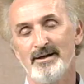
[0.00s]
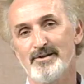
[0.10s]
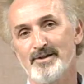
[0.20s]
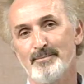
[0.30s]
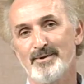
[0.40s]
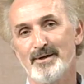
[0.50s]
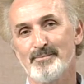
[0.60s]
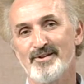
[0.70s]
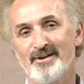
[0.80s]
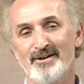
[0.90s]
And
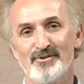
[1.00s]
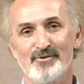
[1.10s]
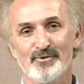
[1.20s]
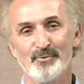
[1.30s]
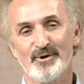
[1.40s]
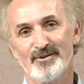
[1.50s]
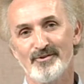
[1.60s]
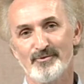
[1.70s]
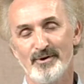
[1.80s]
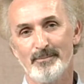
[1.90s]
sometimes the answers are quite
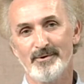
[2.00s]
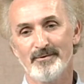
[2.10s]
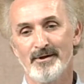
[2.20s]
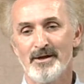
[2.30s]
discrepant.